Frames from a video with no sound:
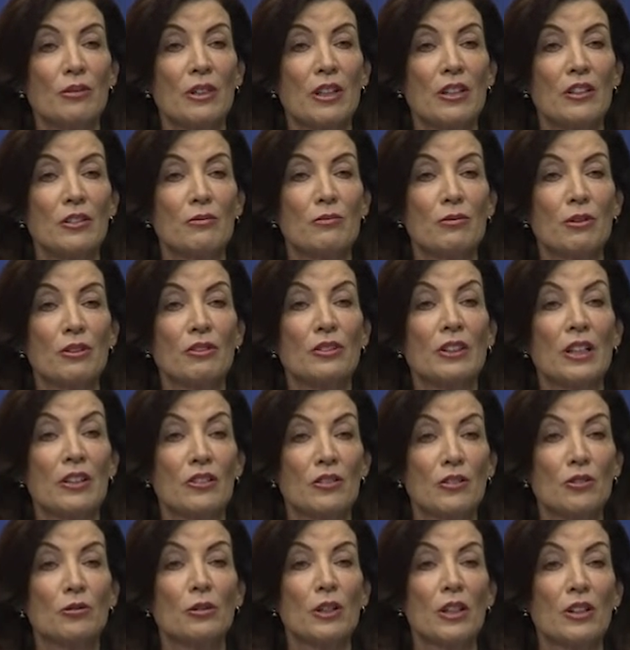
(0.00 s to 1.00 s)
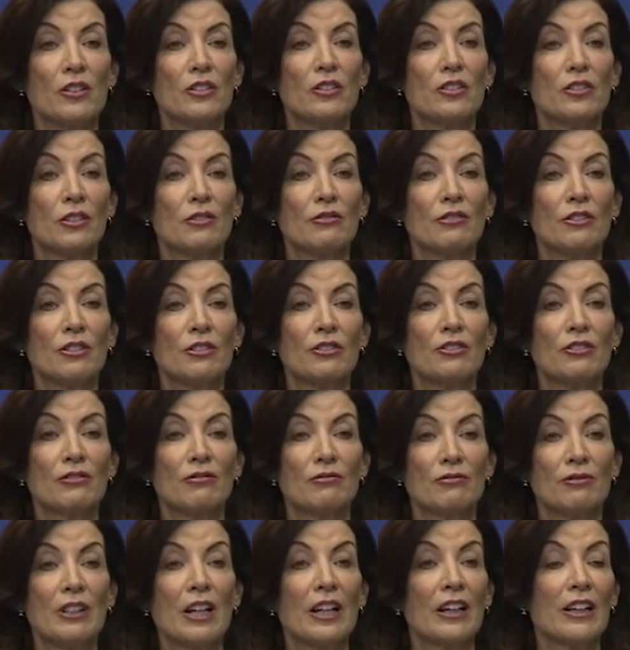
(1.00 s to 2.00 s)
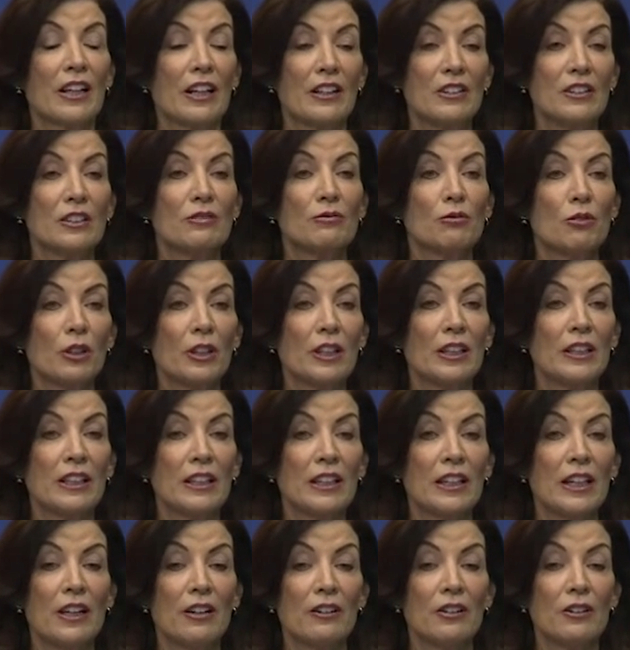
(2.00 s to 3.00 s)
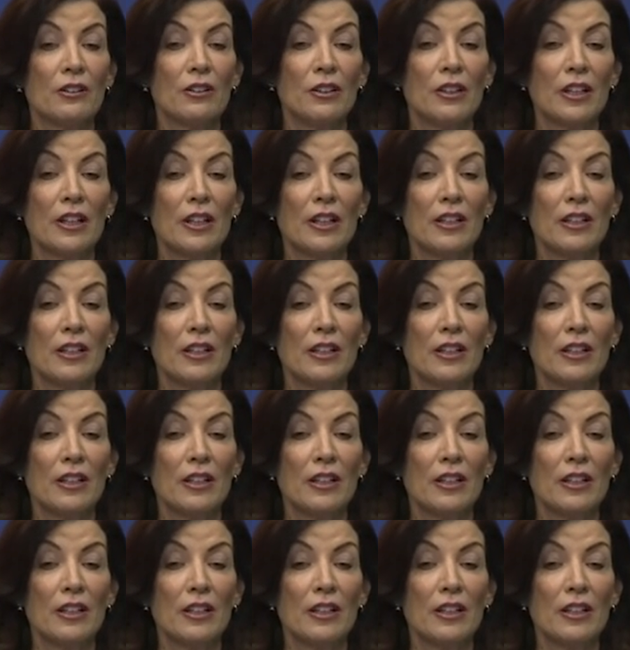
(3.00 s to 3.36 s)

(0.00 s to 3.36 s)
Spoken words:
that is built on trust over decades of working together